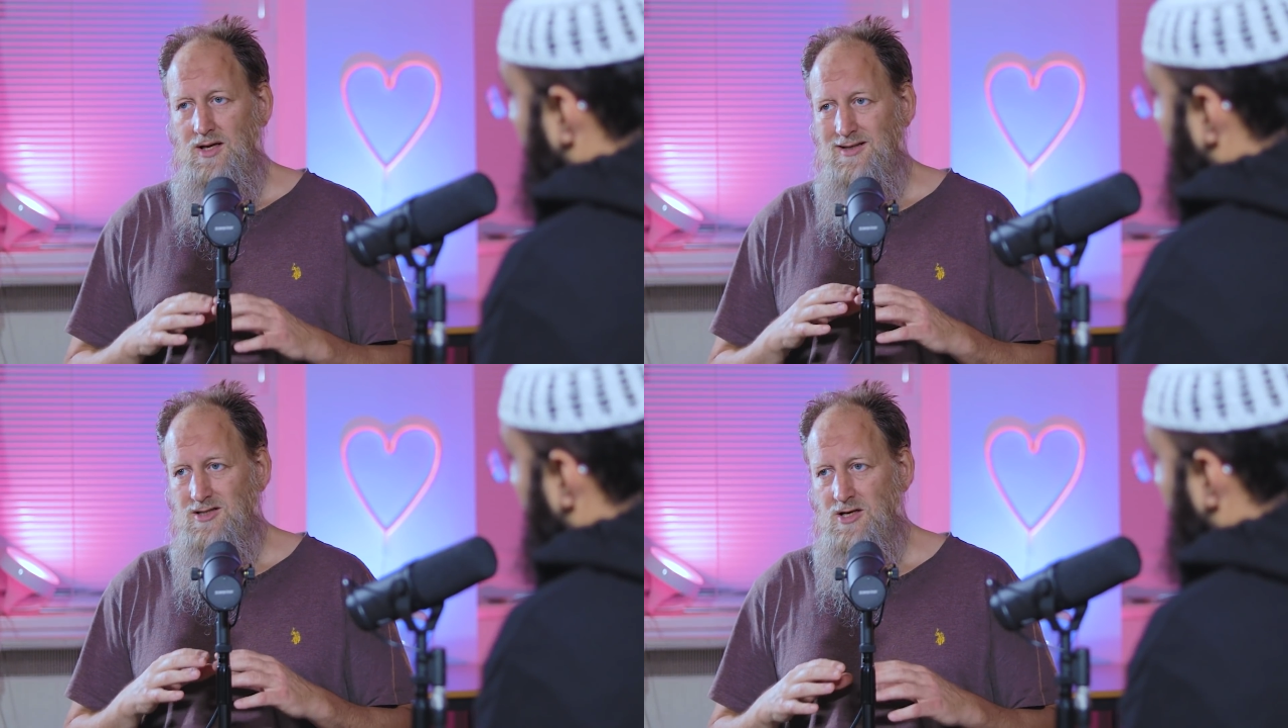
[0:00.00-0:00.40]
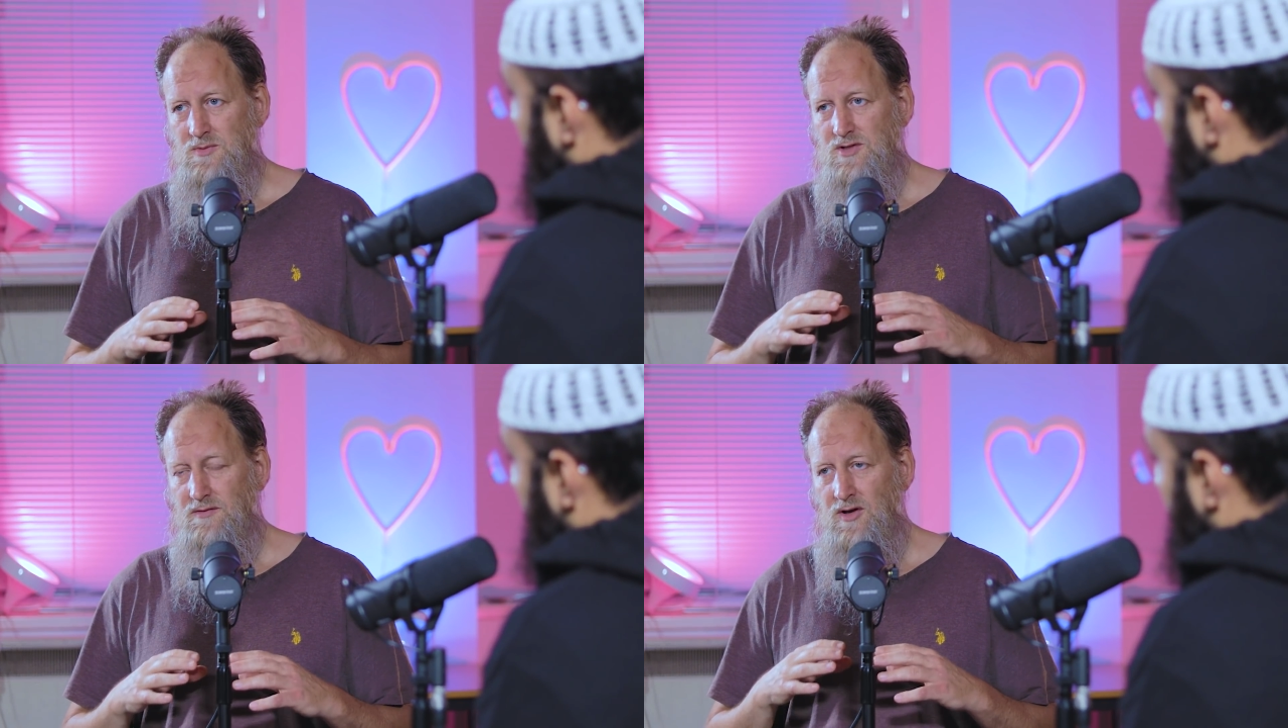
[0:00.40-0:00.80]
In
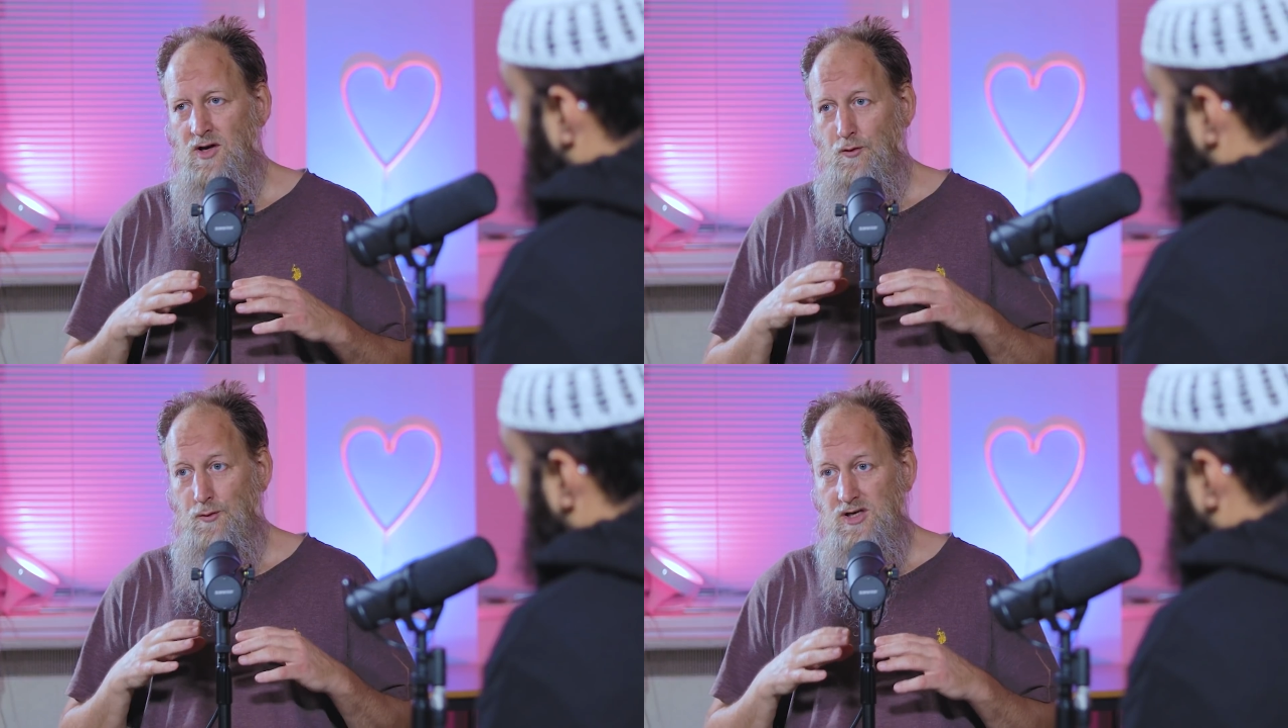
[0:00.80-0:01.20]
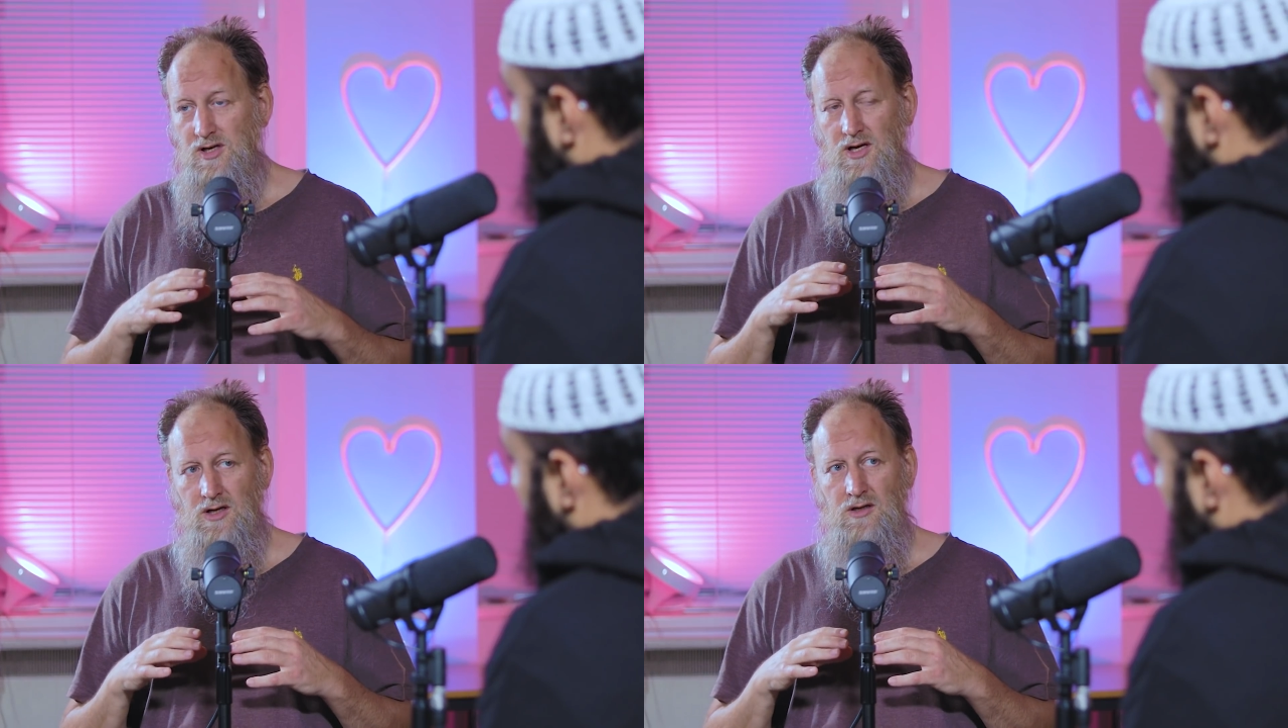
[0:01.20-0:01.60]
terms of an
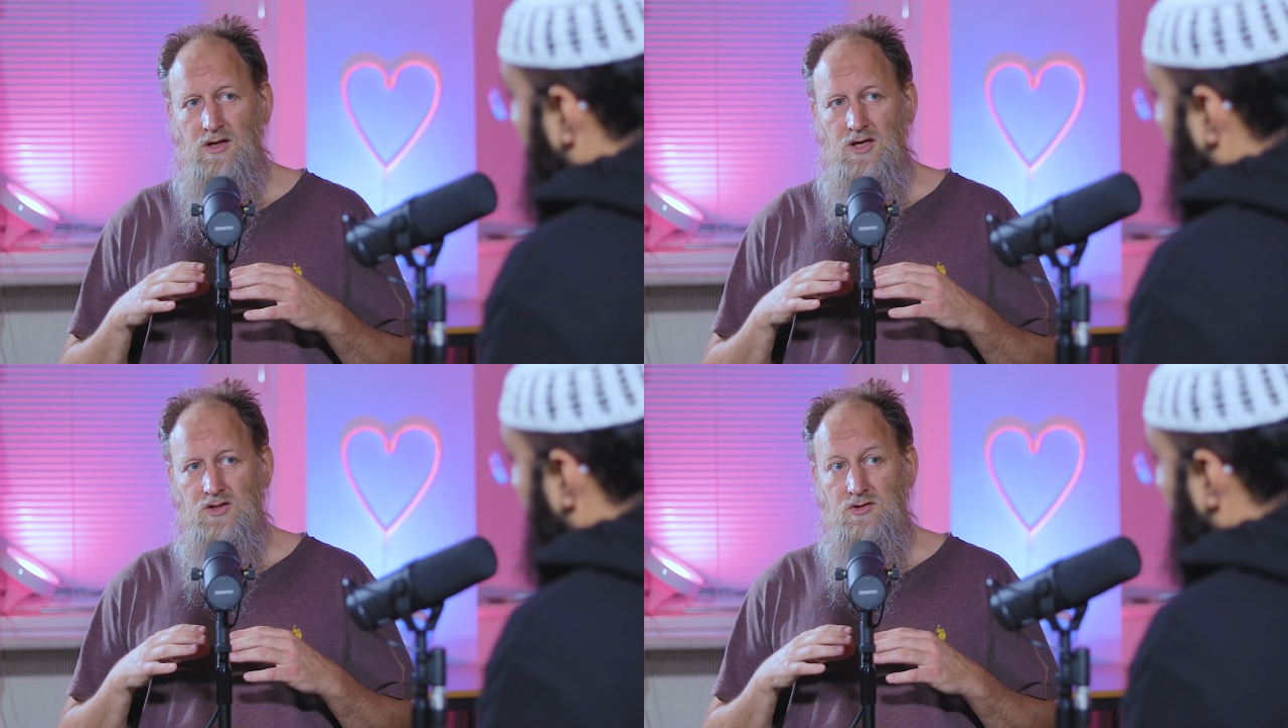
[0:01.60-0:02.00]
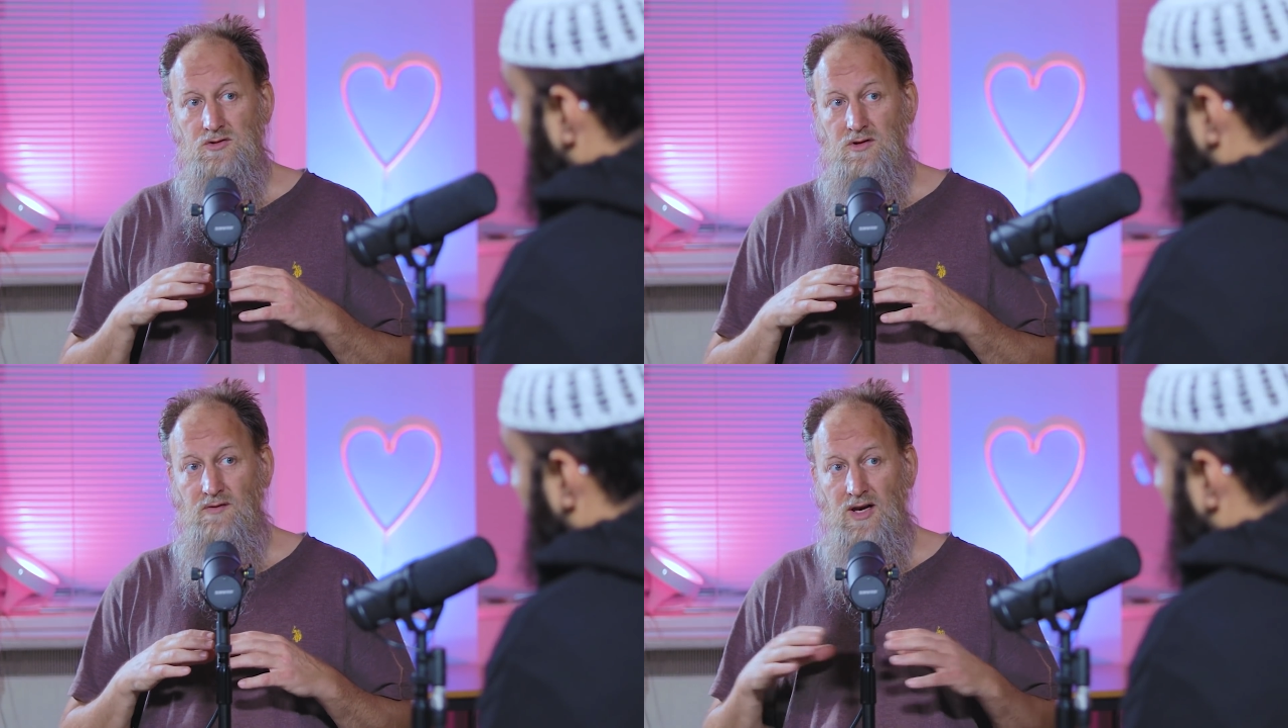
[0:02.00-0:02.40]
arena to
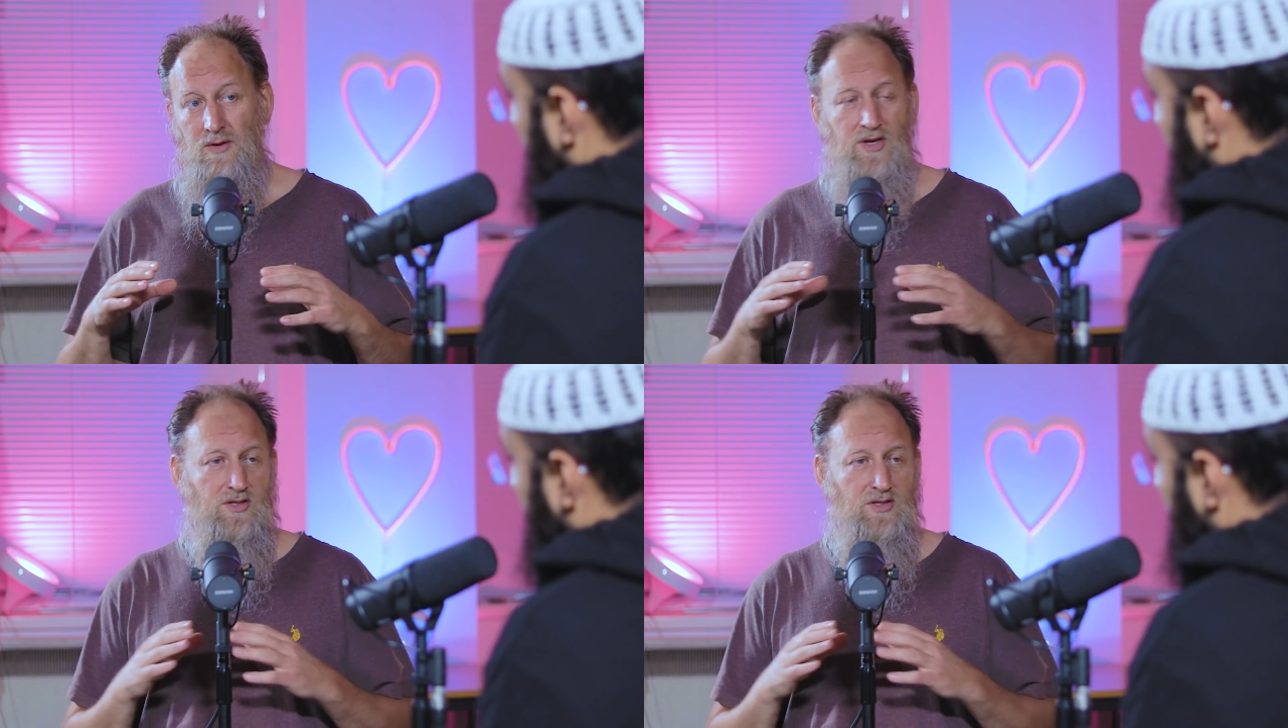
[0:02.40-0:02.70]
develop,